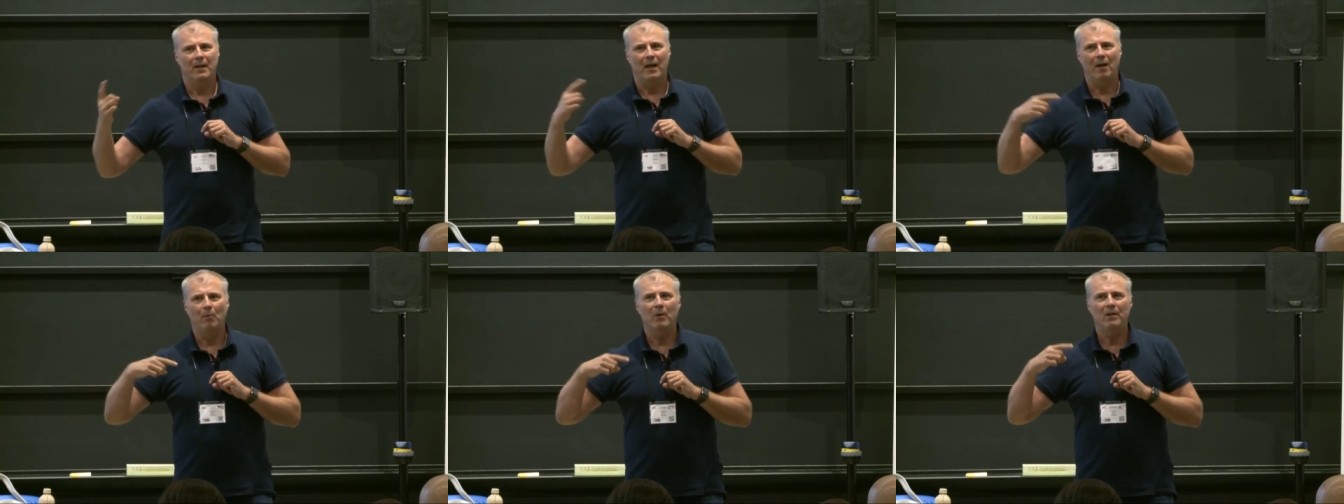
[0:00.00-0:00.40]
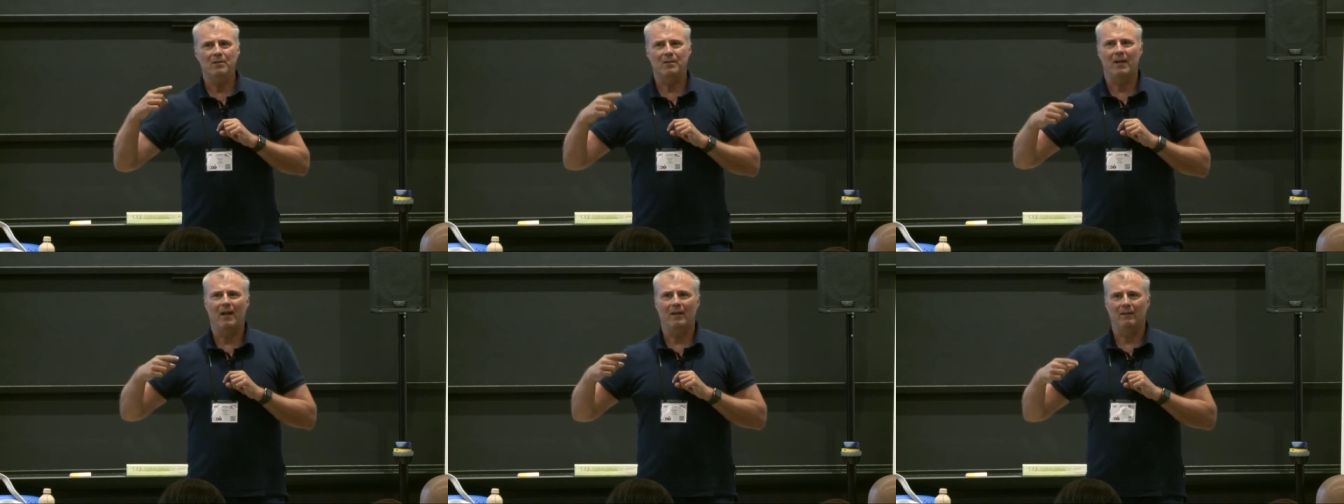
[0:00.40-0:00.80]
And what
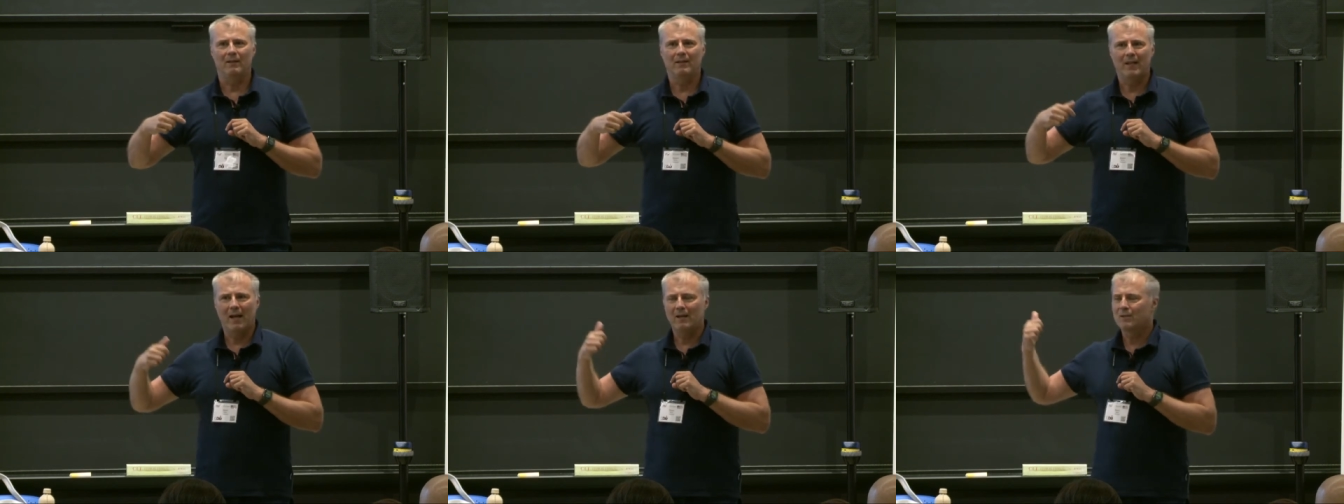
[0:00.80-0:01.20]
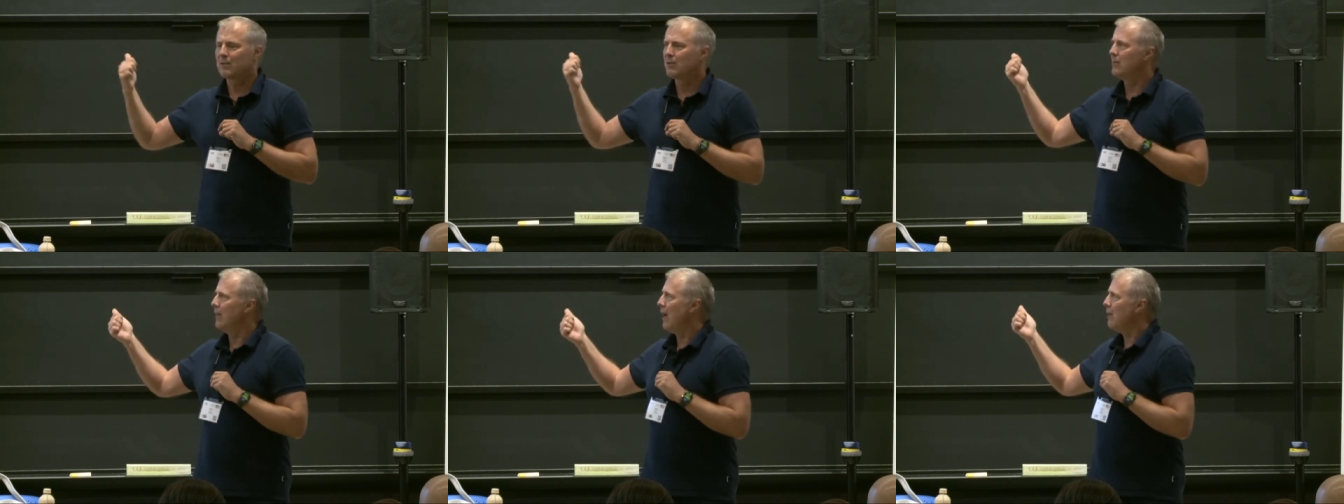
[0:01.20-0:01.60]
is that?
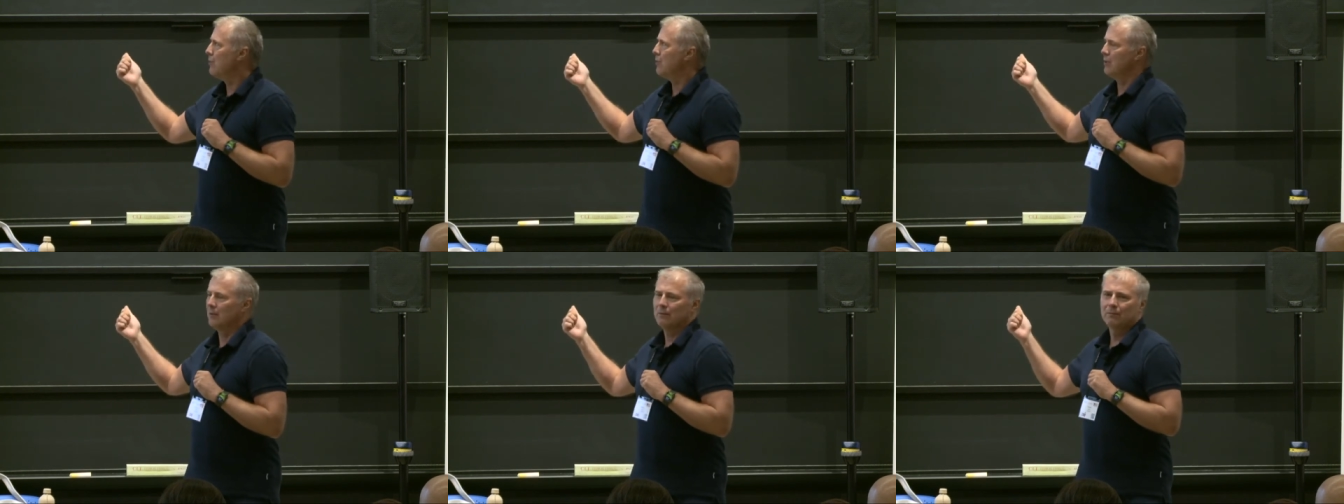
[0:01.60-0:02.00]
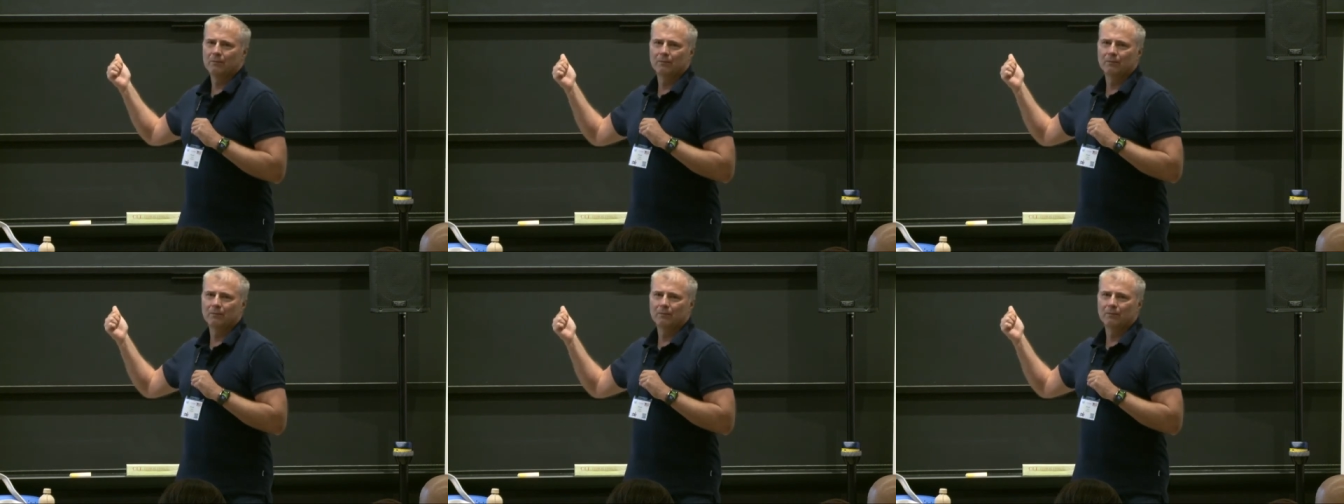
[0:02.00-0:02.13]
That's the action.